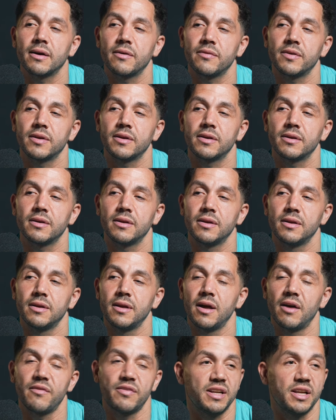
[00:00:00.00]
I
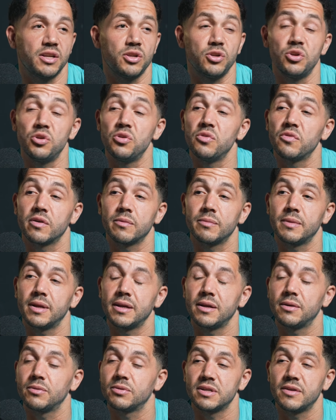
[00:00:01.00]
think they knew from
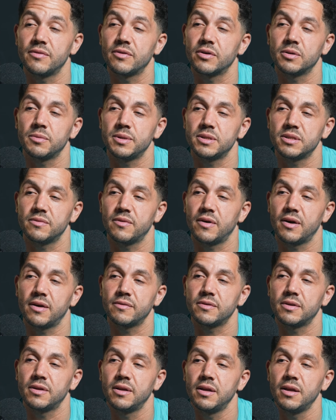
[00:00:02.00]
then it was never going to be
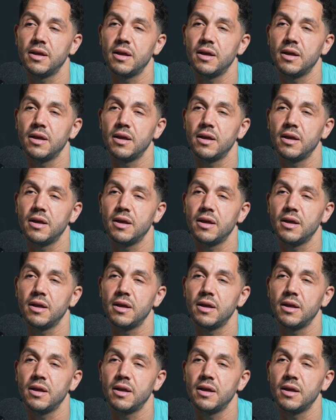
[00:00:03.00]
survived.